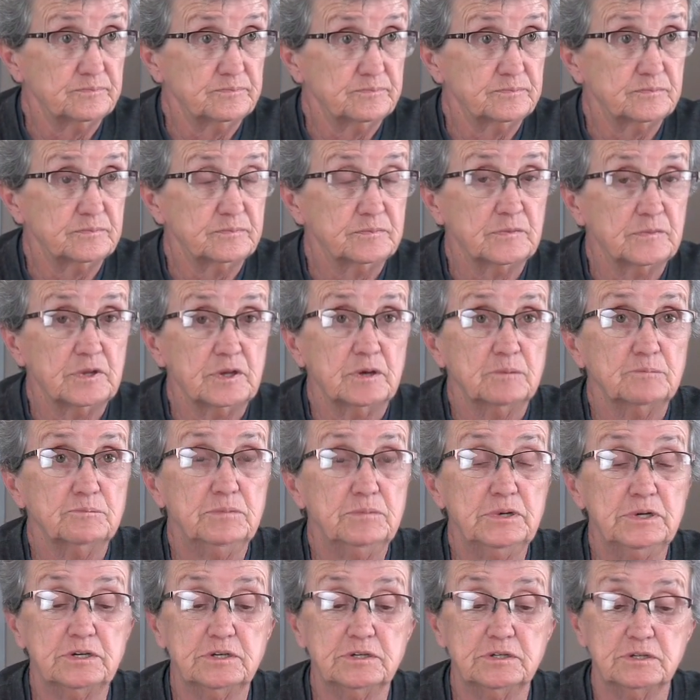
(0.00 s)
That's what
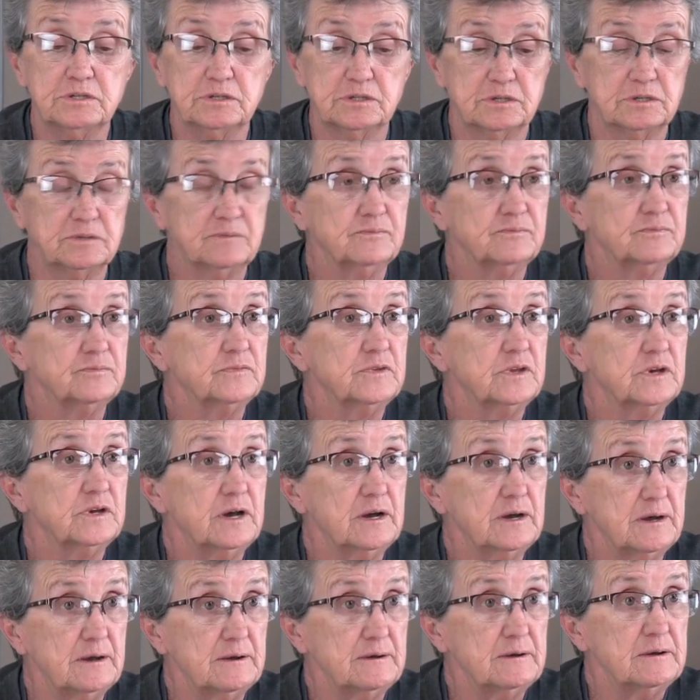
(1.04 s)
everyone's concerned
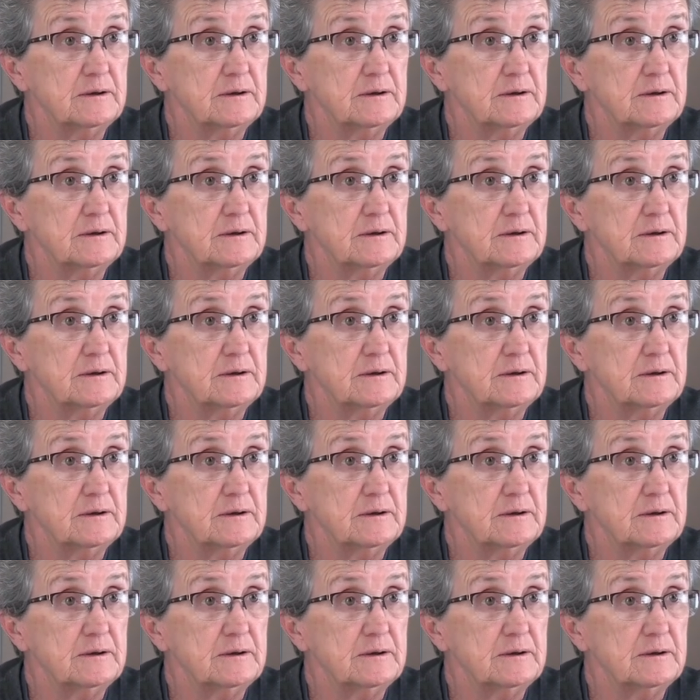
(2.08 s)
about.